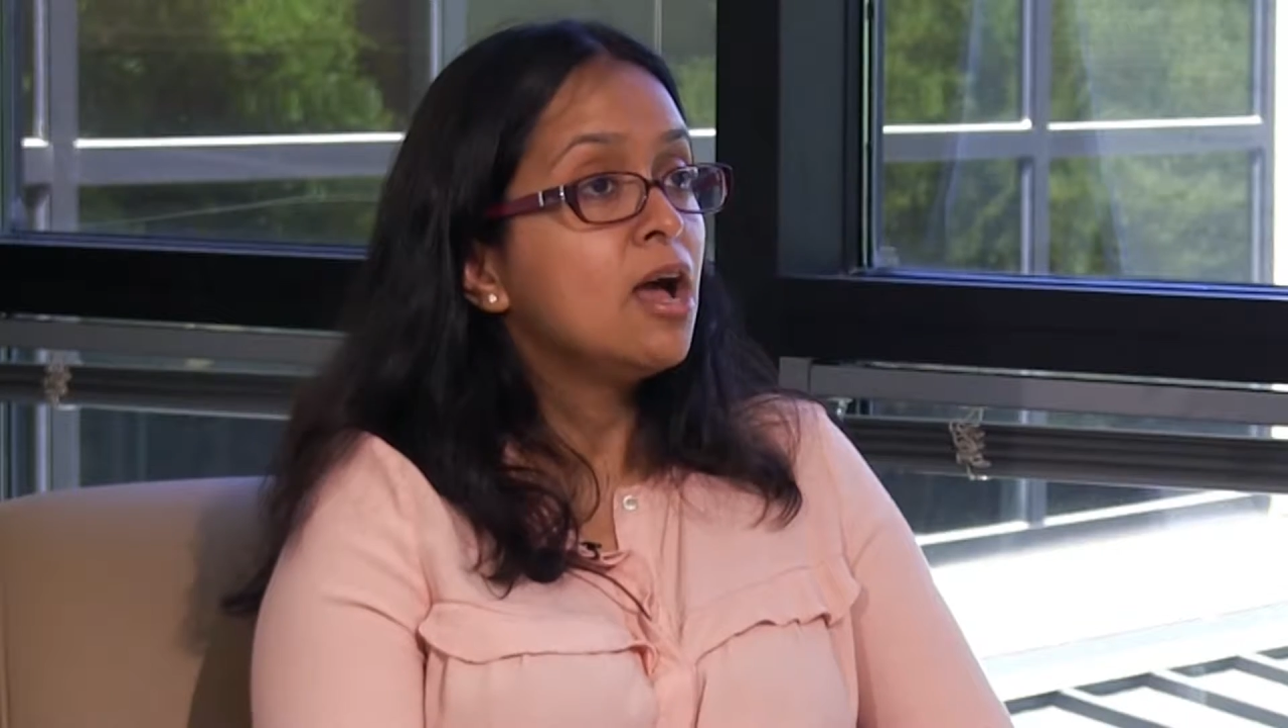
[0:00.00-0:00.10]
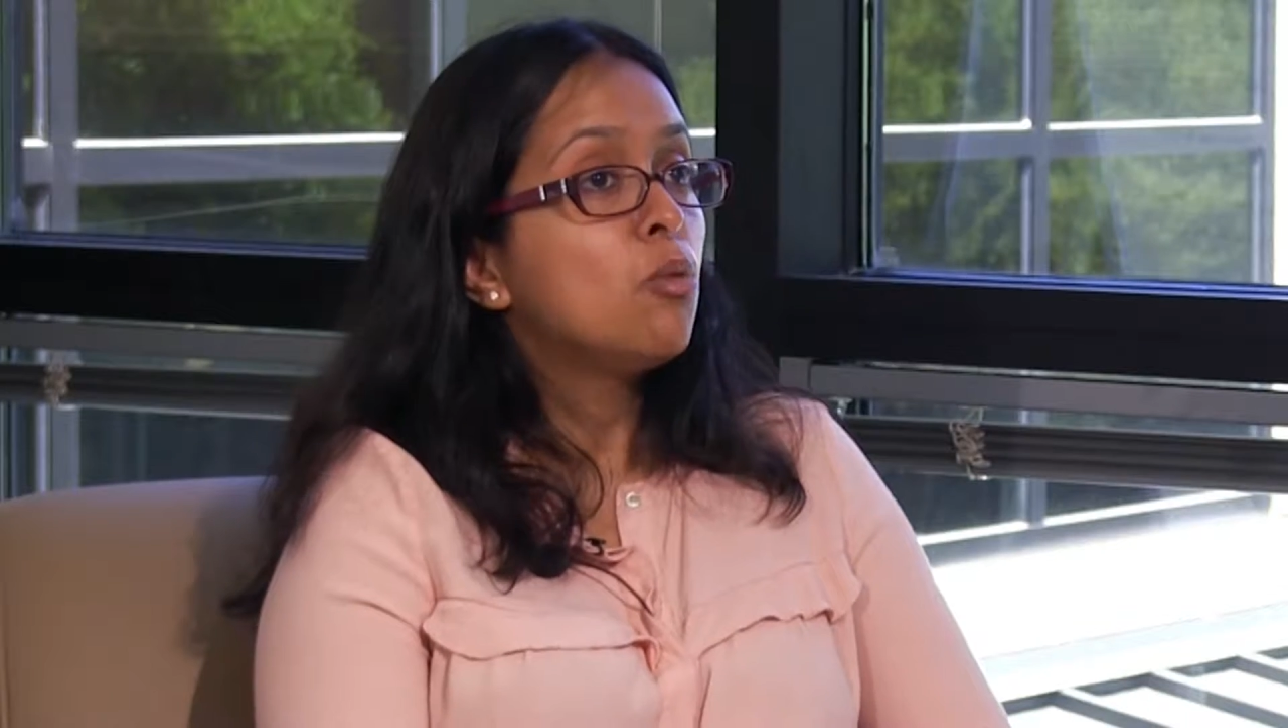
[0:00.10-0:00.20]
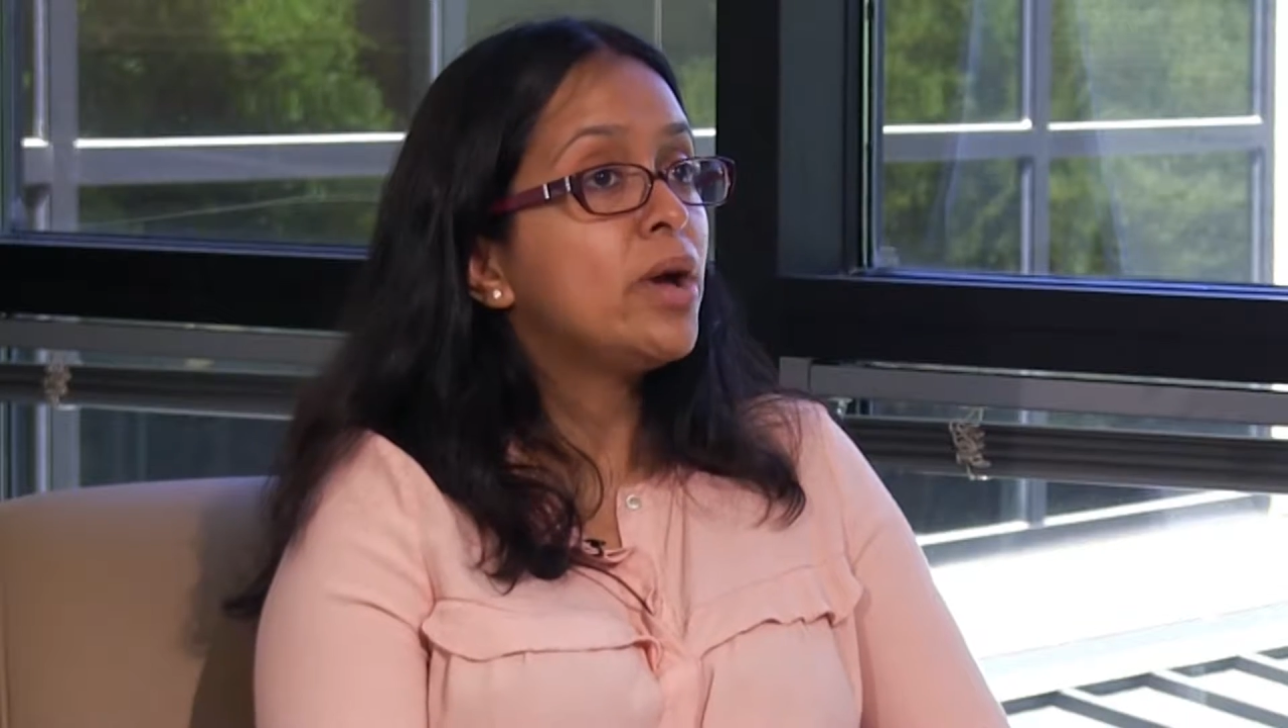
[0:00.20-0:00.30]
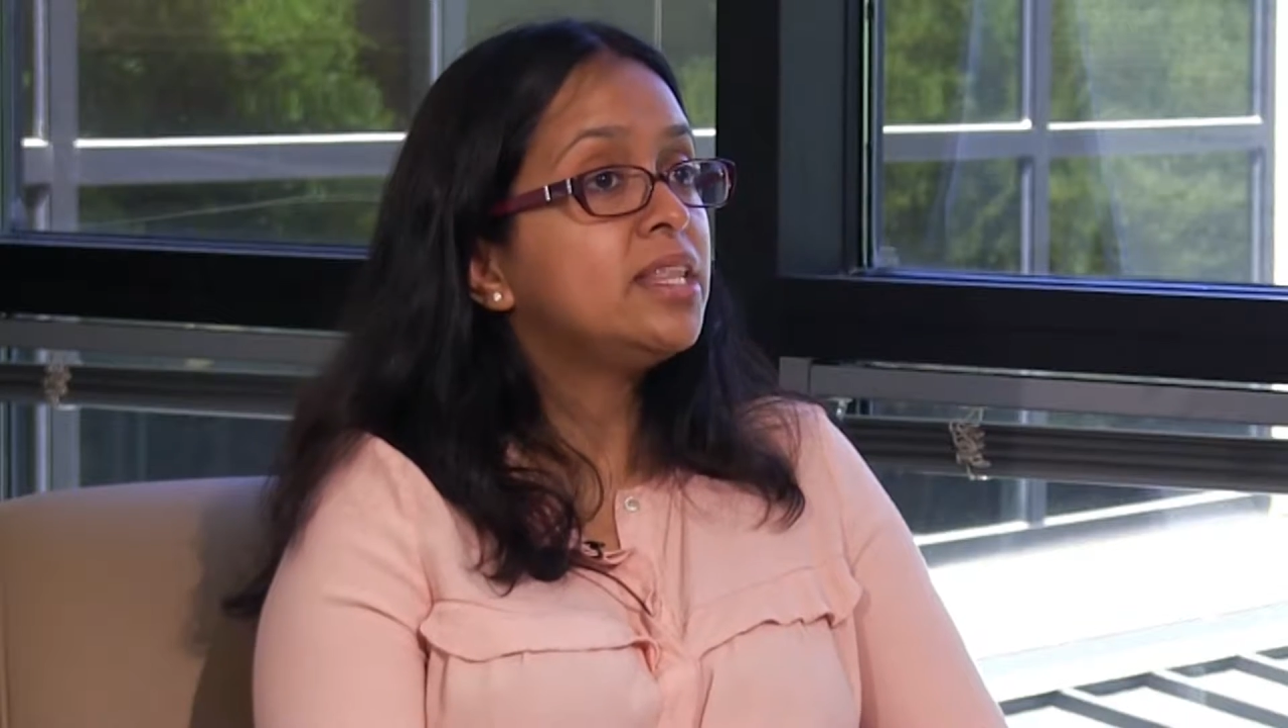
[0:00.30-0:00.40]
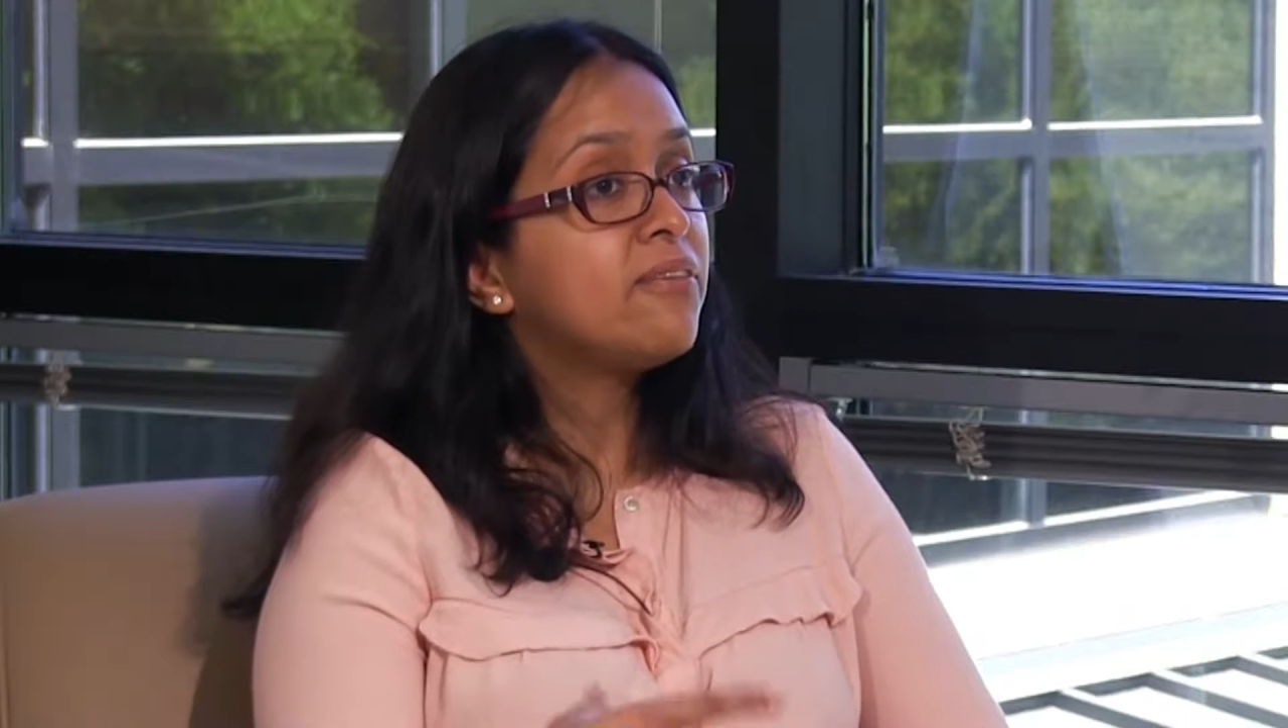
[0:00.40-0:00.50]

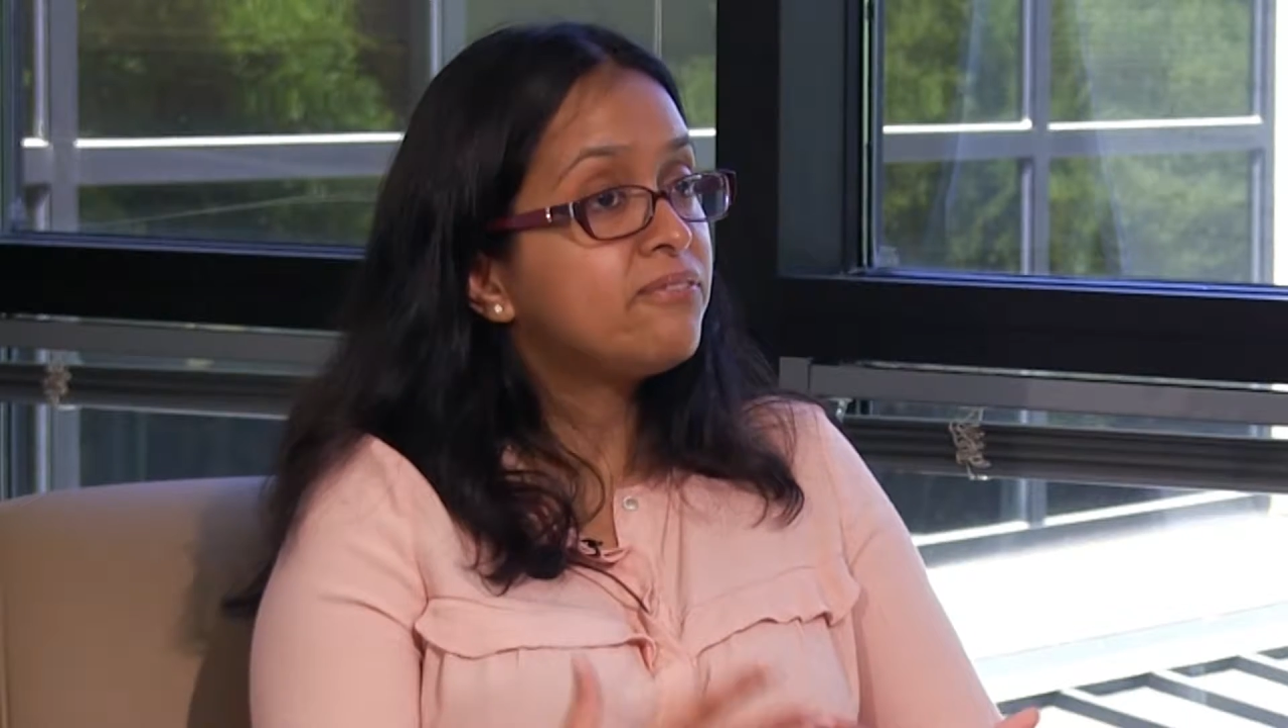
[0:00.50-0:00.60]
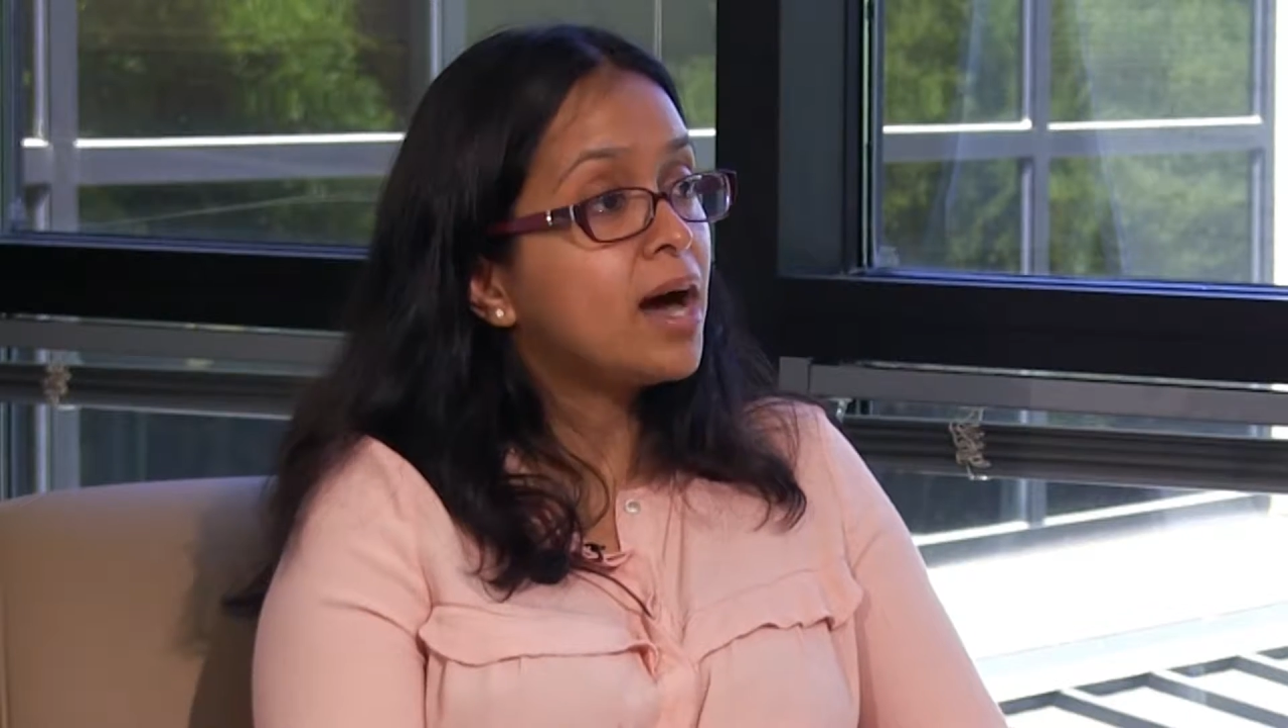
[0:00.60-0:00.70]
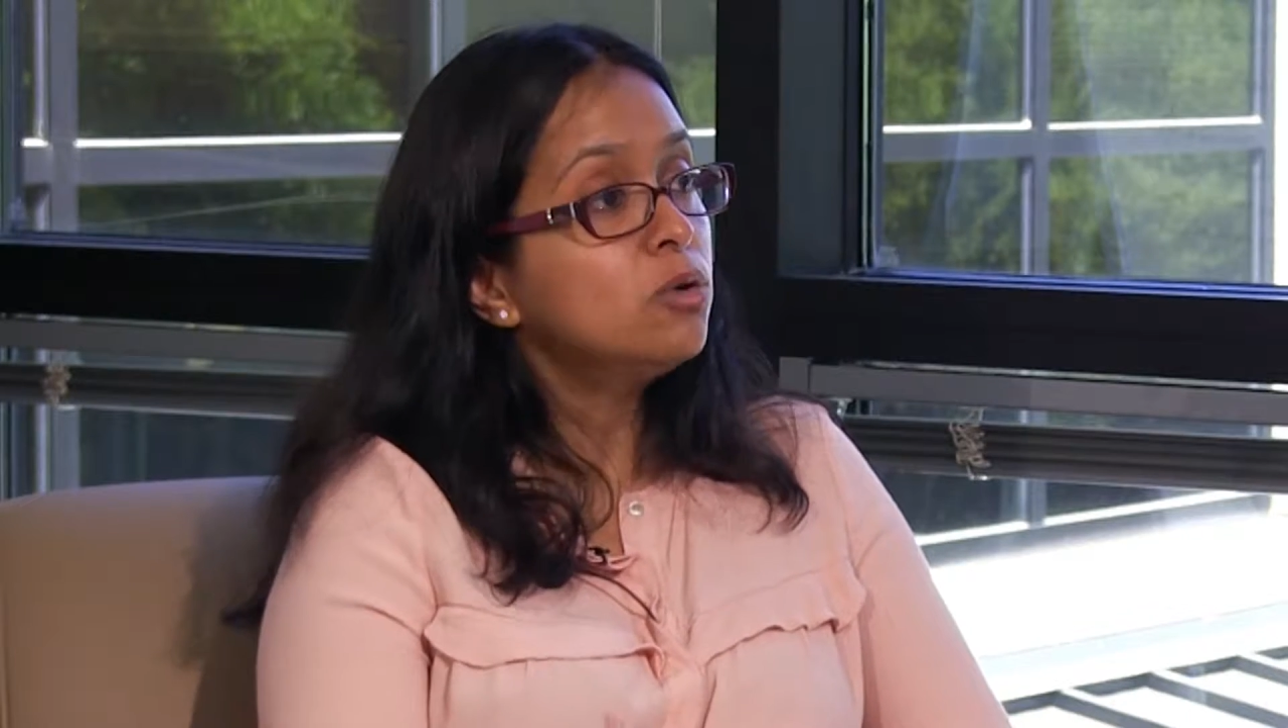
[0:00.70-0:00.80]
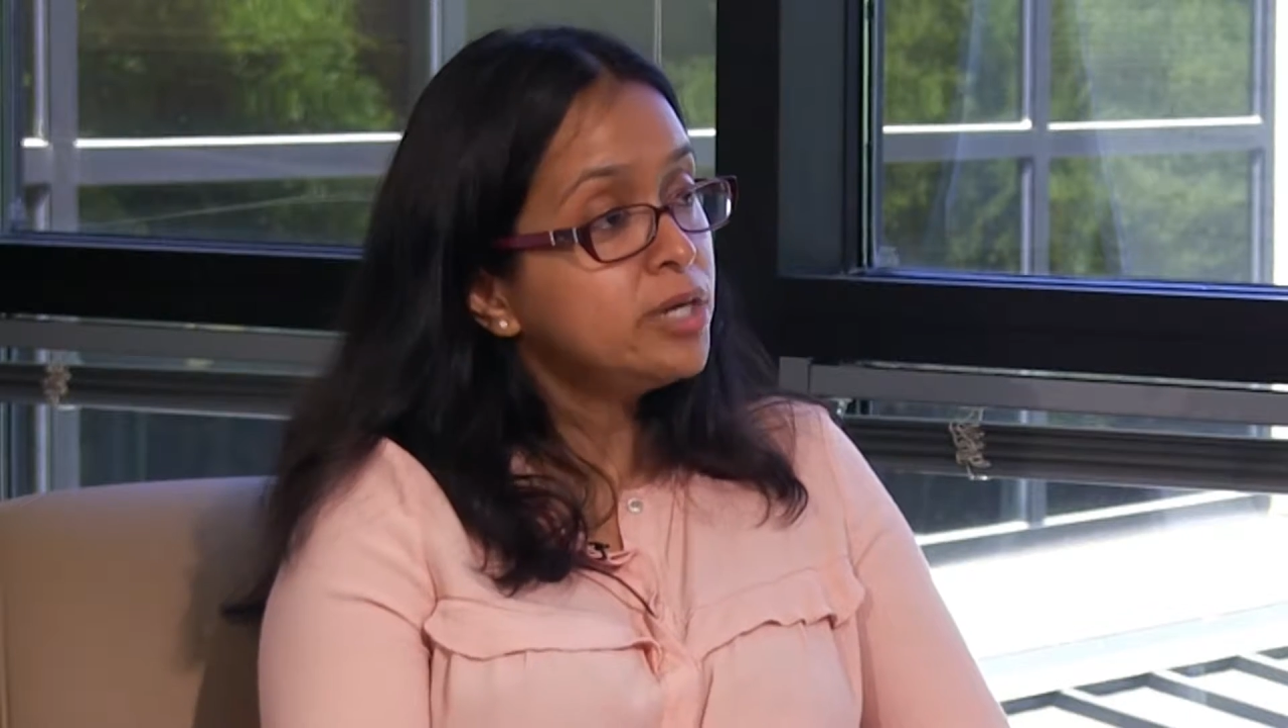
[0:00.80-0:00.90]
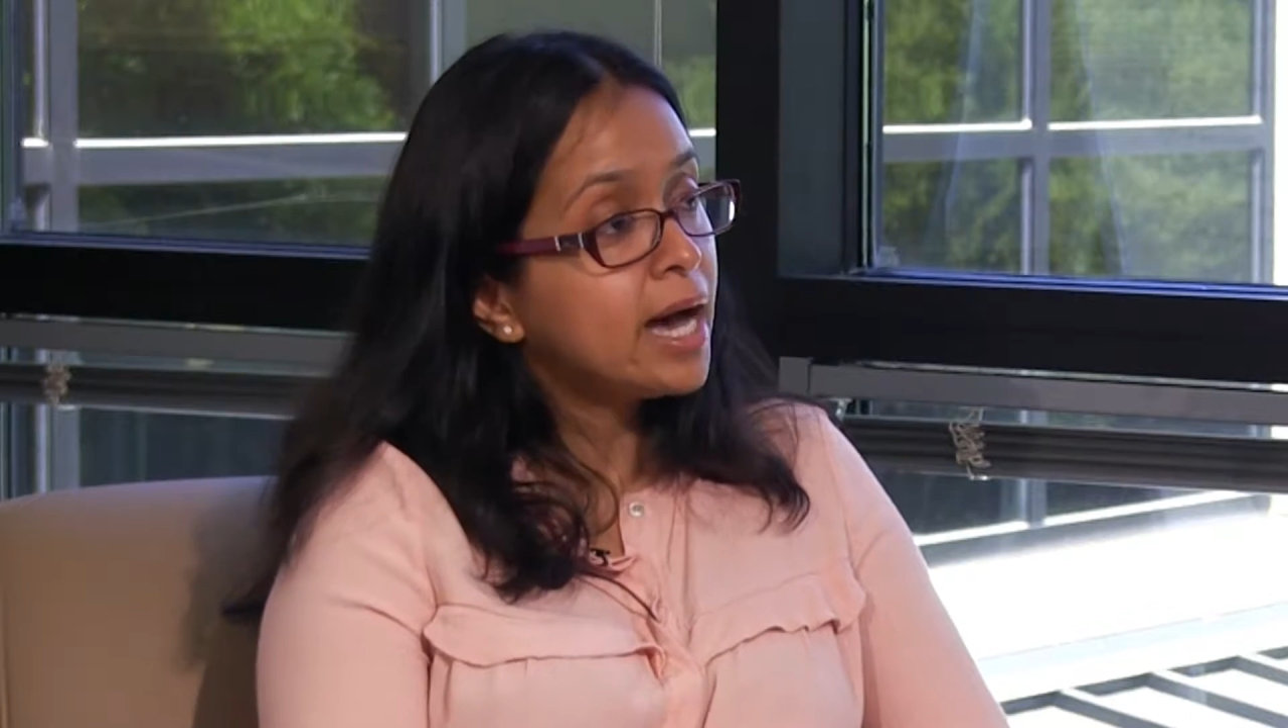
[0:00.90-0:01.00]
where they found